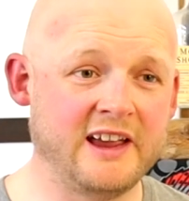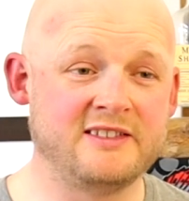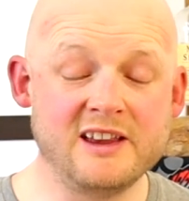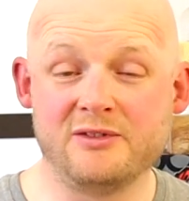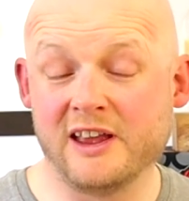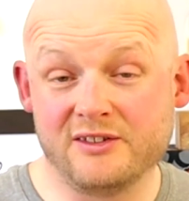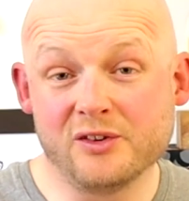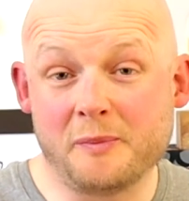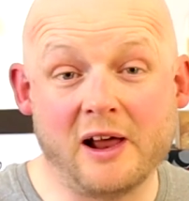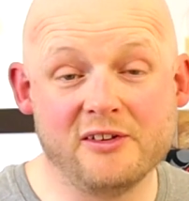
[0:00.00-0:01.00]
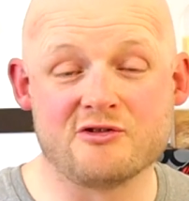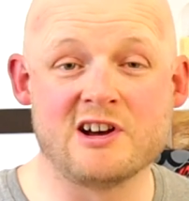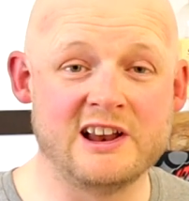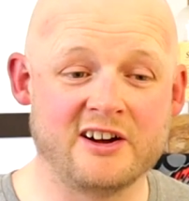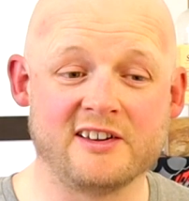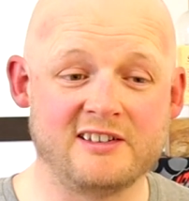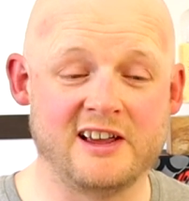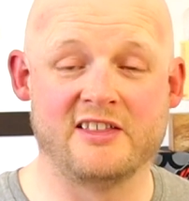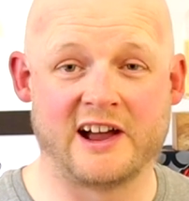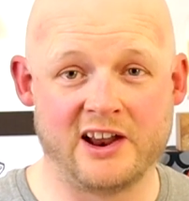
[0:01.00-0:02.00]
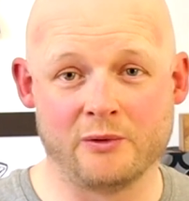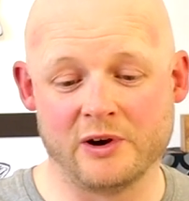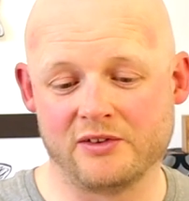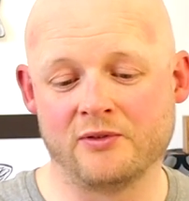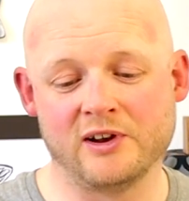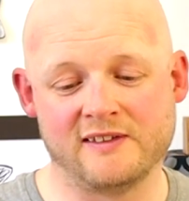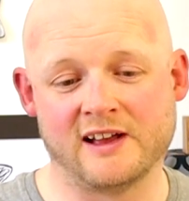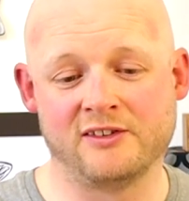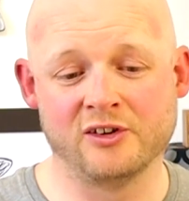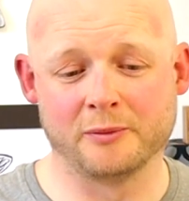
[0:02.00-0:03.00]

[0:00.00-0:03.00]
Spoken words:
it does balance really nicely in the hand when it's fully set